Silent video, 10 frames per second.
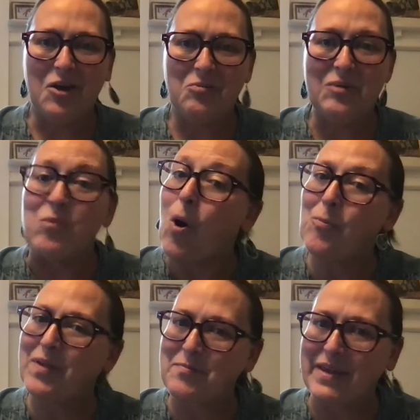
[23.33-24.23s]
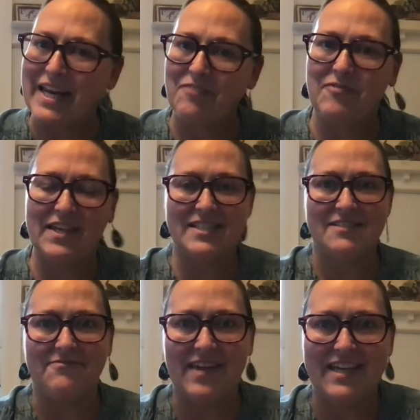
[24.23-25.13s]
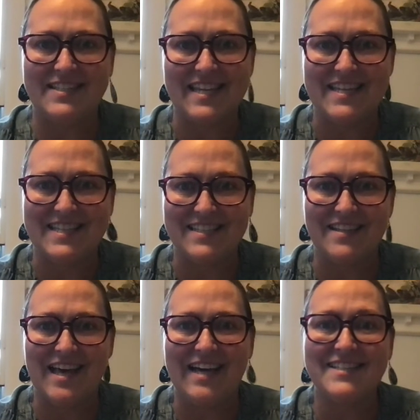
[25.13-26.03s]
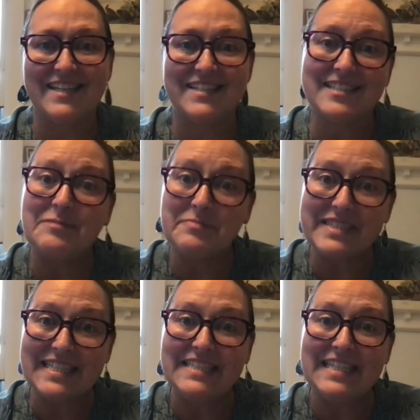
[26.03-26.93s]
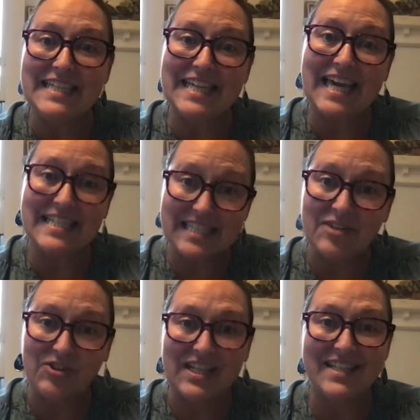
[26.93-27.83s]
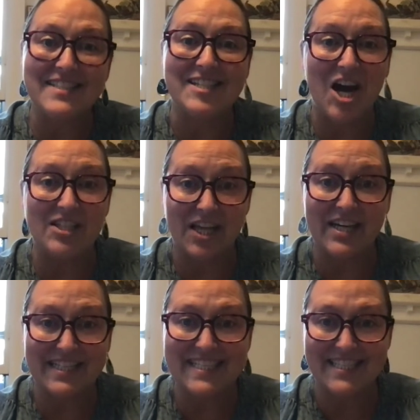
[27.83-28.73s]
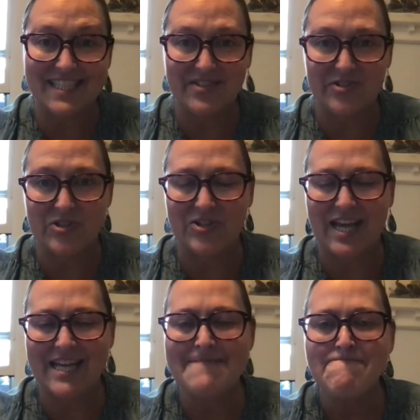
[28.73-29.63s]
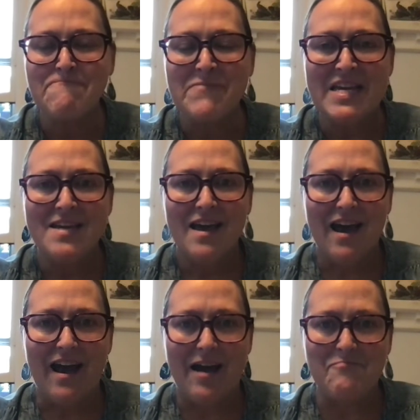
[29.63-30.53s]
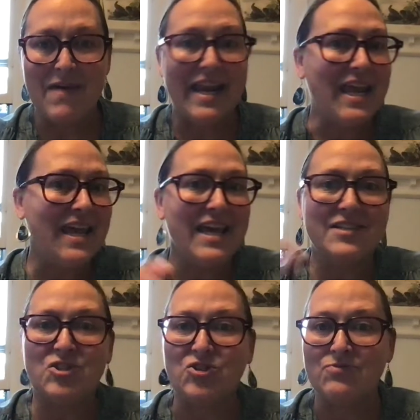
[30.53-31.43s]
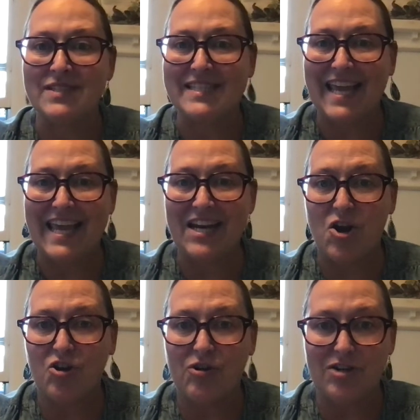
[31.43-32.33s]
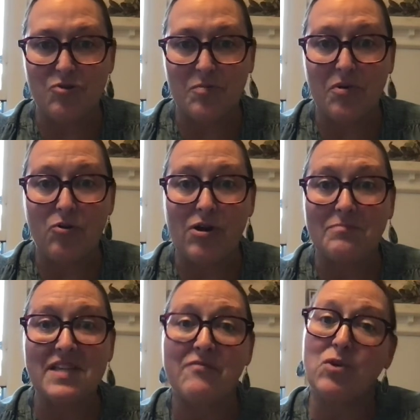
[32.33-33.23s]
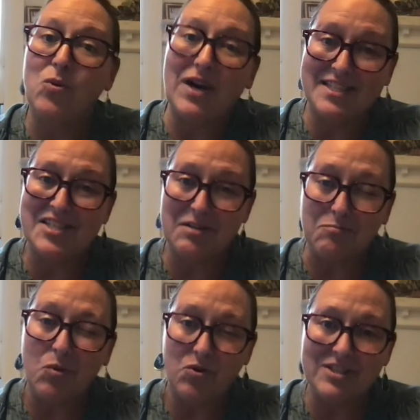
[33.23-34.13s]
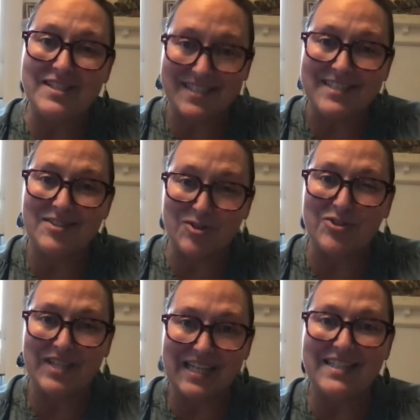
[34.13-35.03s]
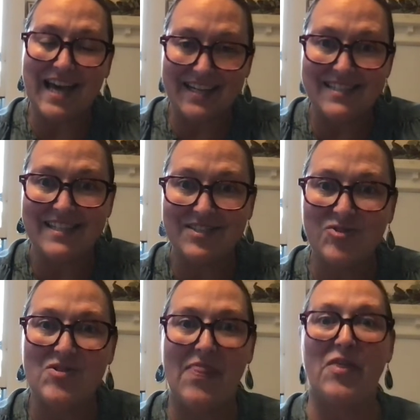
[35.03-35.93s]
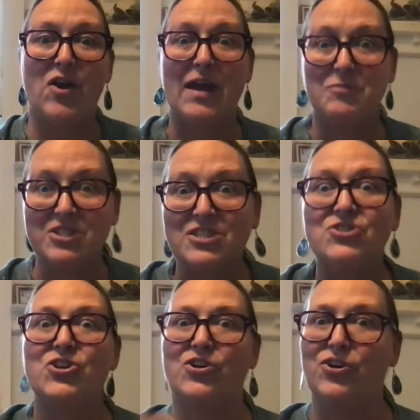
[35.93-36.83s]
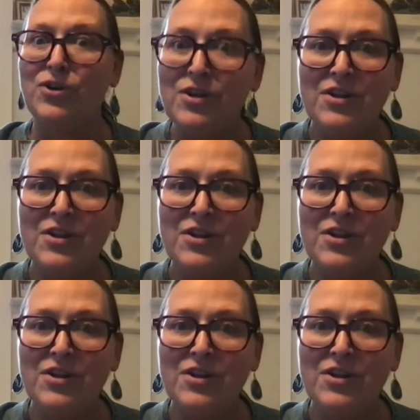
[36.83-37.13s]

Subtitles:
We won't be meeting face to face in this class, it is completely asynchronous and online distance learning. Many students in our graduate programs have requested more distance learning classes so that they're able to juggle